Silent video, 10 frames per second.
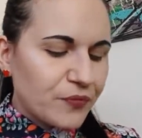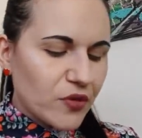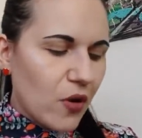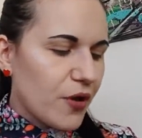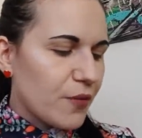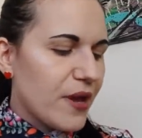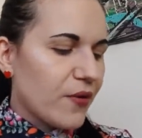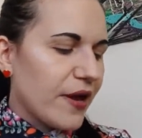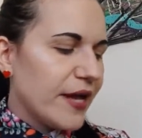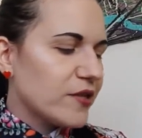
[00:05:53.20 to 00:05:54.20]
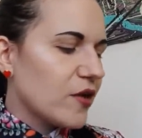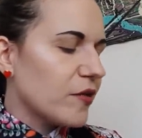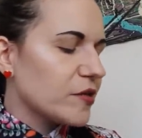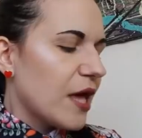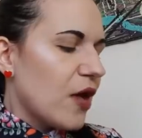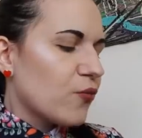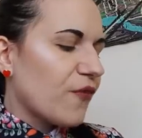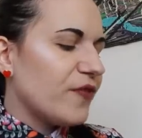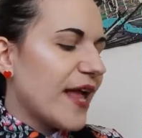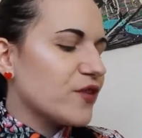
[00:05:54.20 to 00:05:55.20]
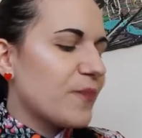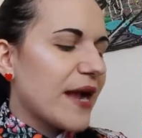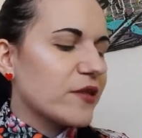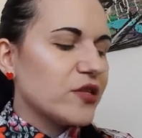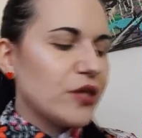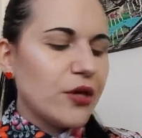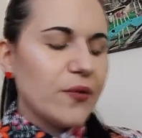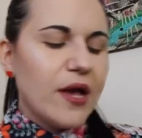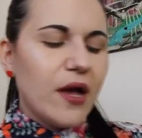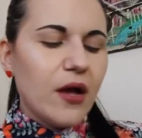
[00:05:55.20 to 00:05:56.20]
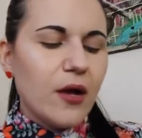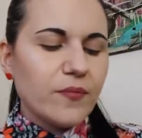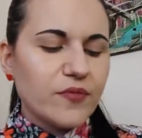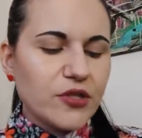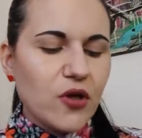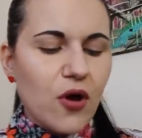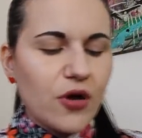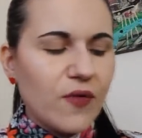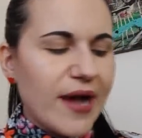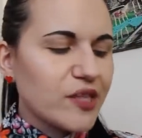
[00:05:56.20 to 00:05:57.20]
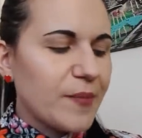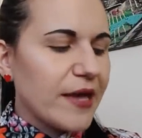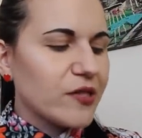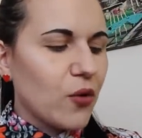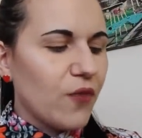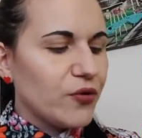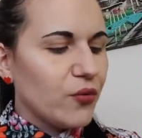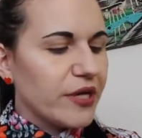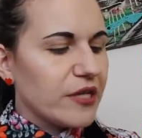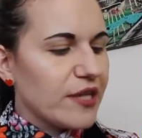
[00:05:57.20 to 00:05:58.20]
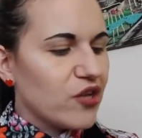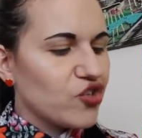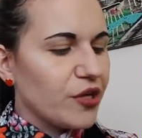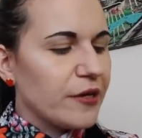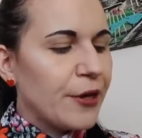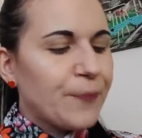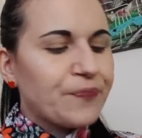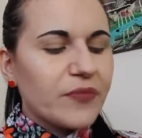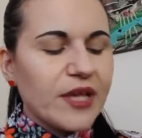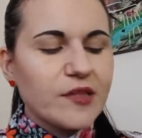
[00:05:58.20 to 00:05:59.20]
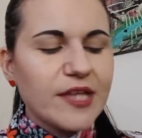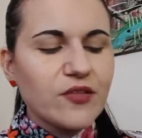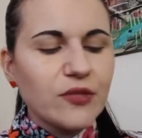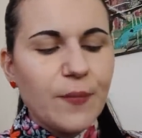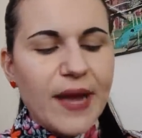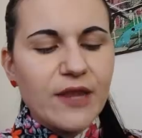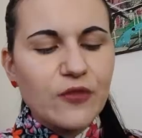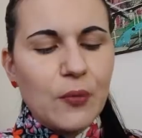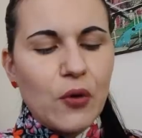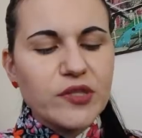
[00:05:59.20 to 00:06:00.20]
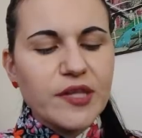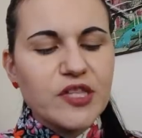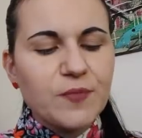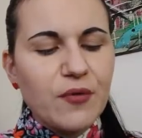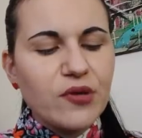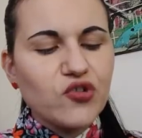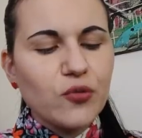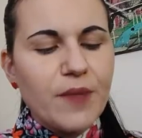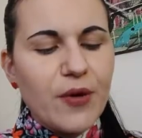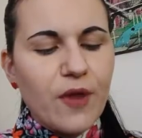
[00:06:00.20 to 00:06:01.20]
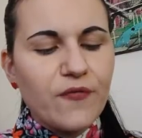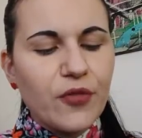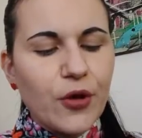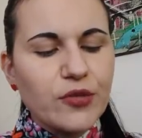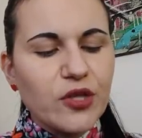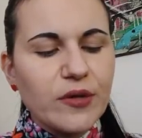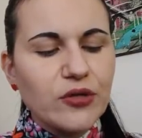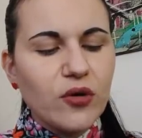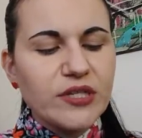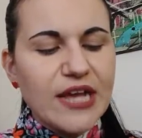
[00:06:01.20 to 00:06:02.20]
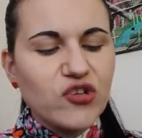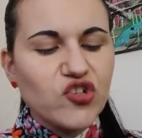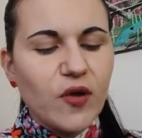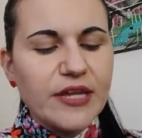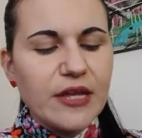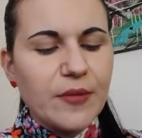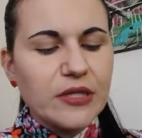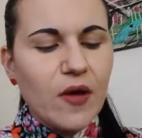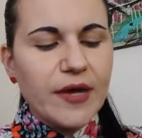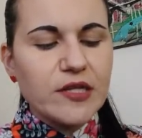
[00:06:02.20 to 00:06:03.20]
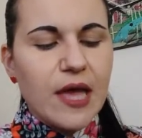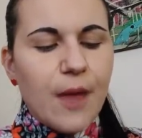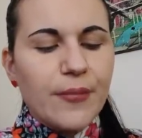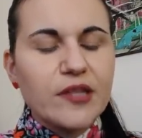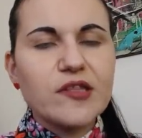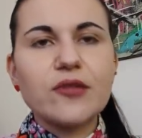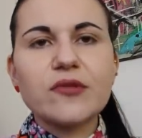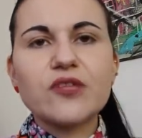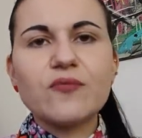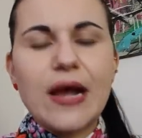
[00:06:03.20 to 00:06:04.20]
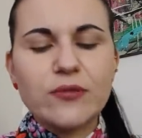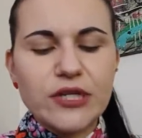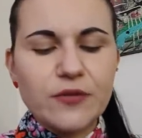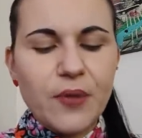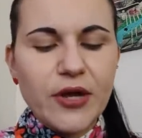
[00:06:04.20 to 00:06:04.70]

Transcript: Dark Mirror. It does reflect back to you the darker aspects of your condition. It says on the back of the box, a spiritual mirror for those who are not yet shining in the light, but are still surrounded by